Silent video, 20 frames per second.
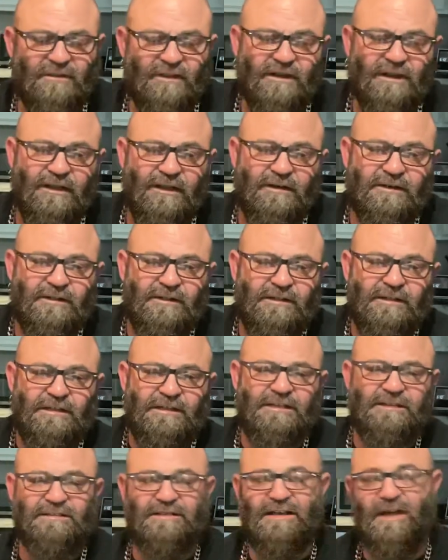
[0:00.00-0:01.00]
in it.
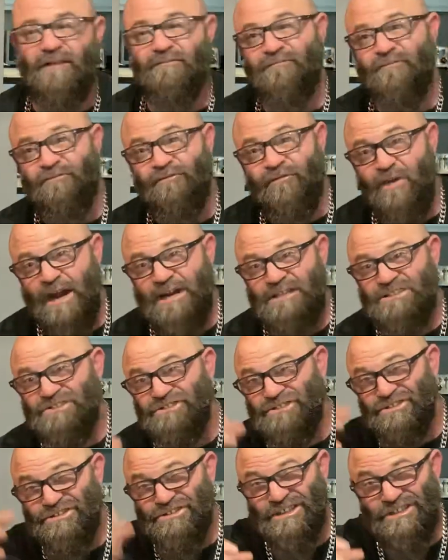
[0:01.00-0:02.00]
It's got
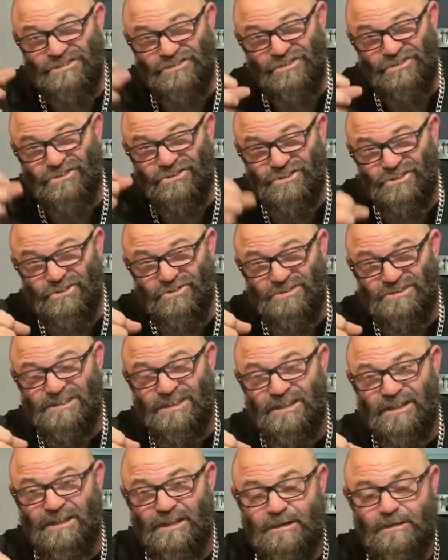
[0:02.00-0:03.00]
fresh ginger juice
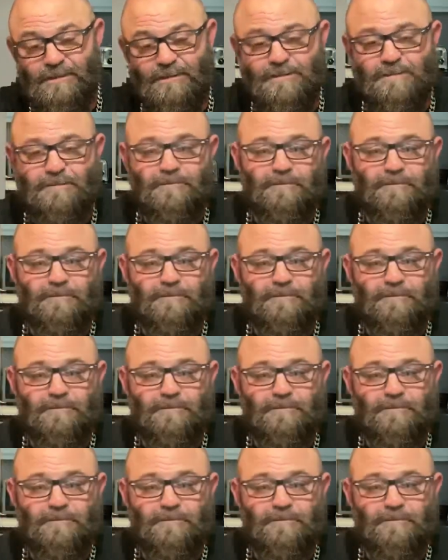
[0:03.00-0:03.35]
in it.